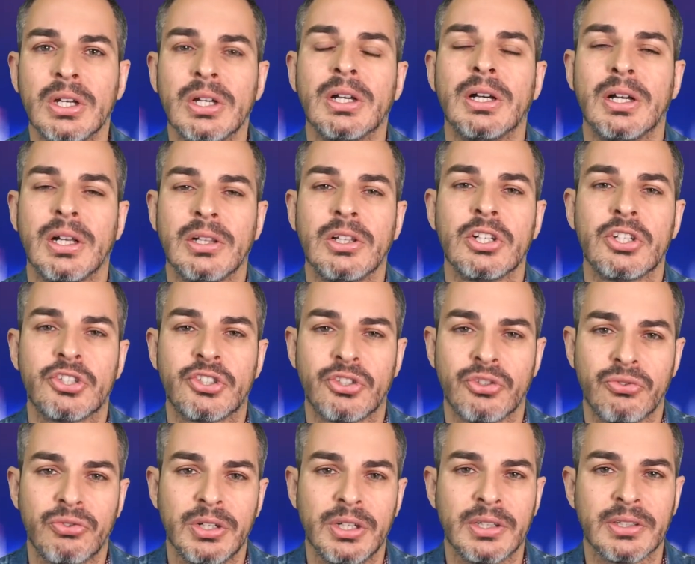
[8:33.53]
uh,
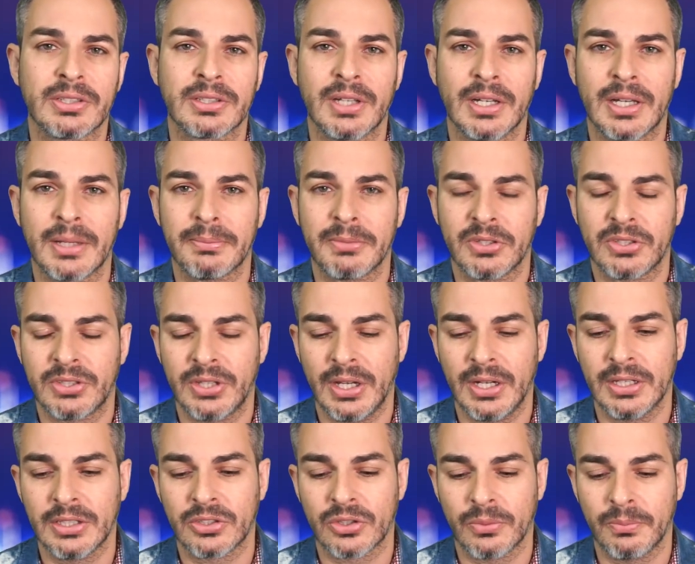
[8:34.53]
luxurious like a
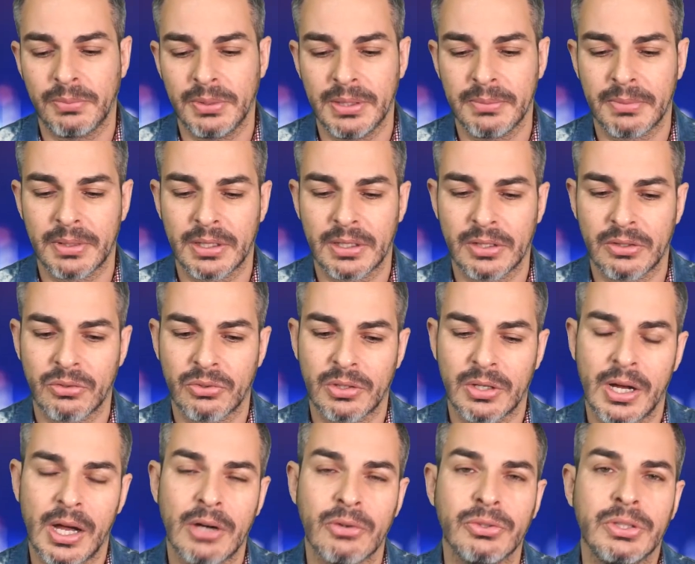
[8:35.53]
Mercedes or Beamer or
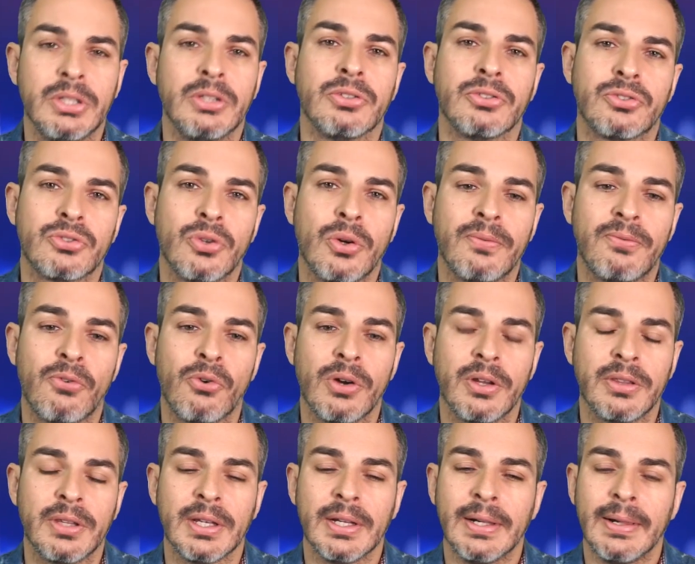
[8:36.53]
Audi and so forth.